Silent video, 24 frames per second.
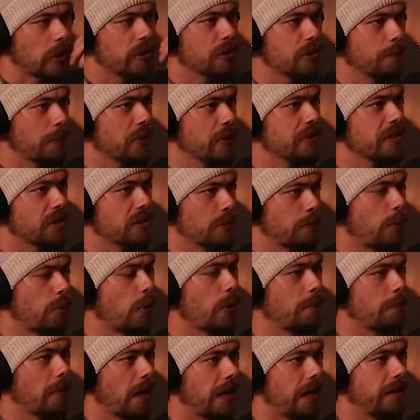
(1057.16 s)
I suppose that's the
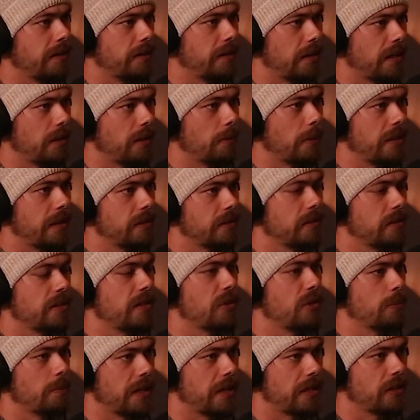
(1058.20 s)
point behind it, anyways, is
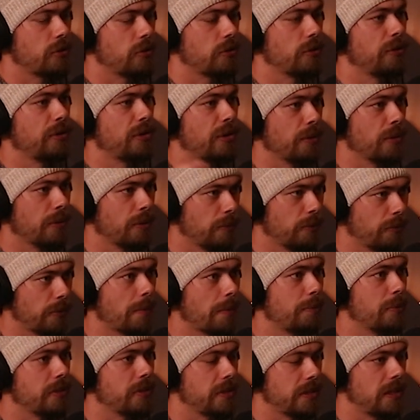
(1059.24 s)
that you're making sure that you're
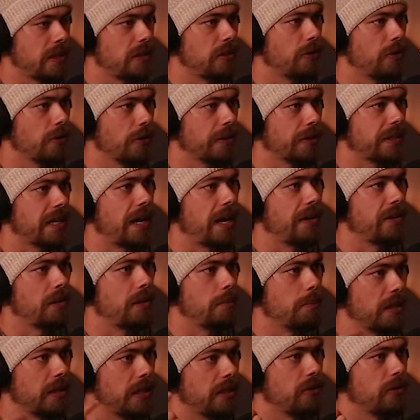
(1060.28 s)
representing your
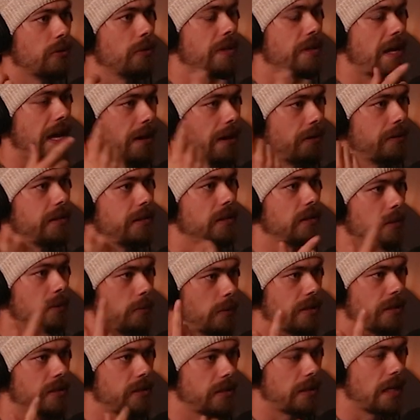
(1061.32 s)
county, but you're now
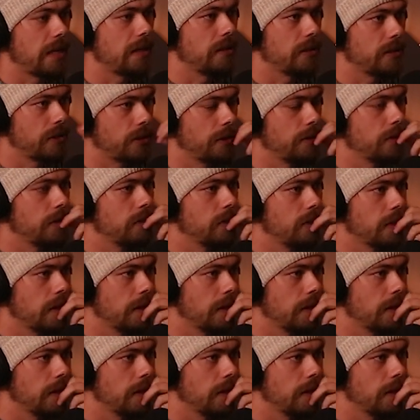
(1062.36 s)
dealing with state issues.